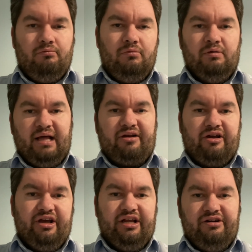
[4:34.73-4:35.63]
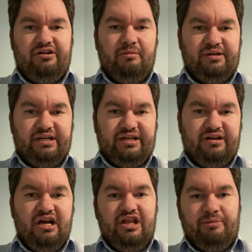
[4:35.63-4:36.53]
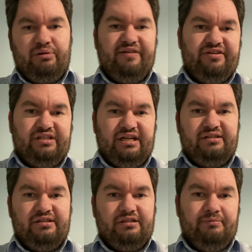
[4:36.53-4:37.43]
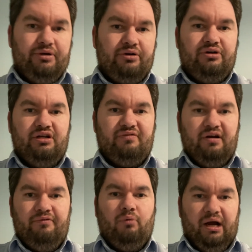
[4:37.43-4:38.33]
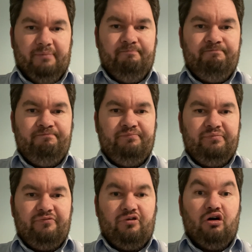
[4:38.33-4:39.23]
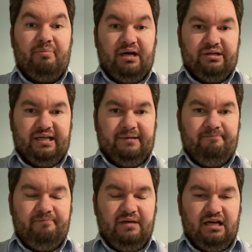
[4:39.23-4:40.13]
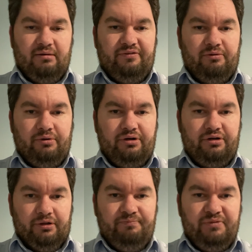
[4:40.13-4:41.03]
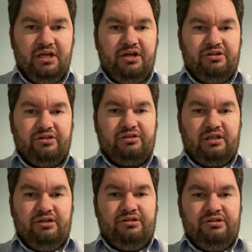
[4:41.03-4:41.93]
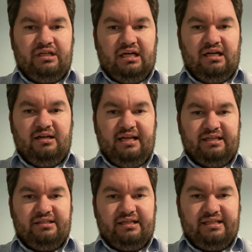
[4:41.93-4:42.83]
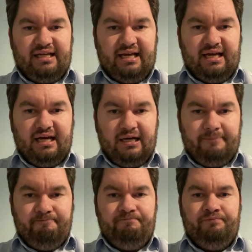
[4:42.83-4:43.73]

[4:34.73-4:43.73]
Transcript: without going into too much detail, the previous Senate system, you could just vote 1 for a party if you wanted to. So the solutions are, yes, as I say, the